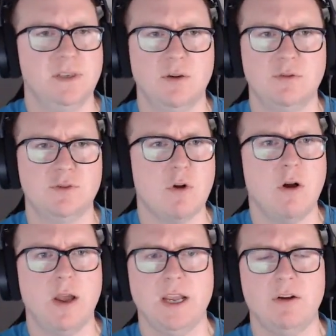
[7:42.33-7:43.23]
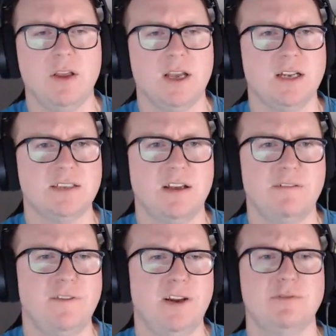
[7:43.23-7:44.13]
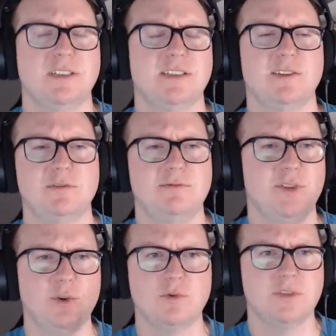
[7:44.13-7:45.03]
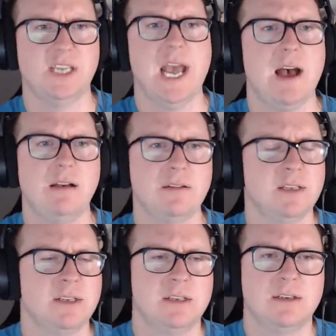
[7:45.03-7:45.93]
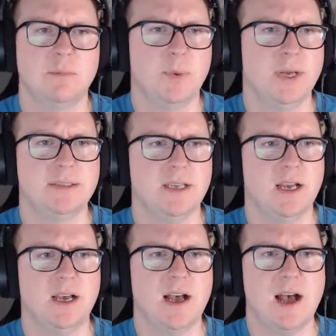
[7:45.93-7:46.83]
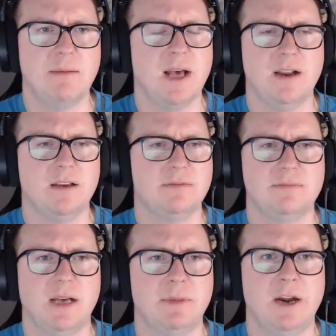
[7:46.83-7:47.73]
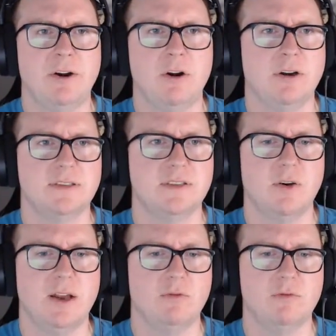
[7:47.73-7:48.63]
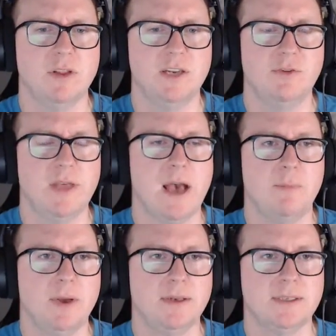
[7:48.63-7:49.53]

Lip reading: drawing and all that kind of stuff? Just little doodles, yeah. But I'm not an artist, so I don't really do that. But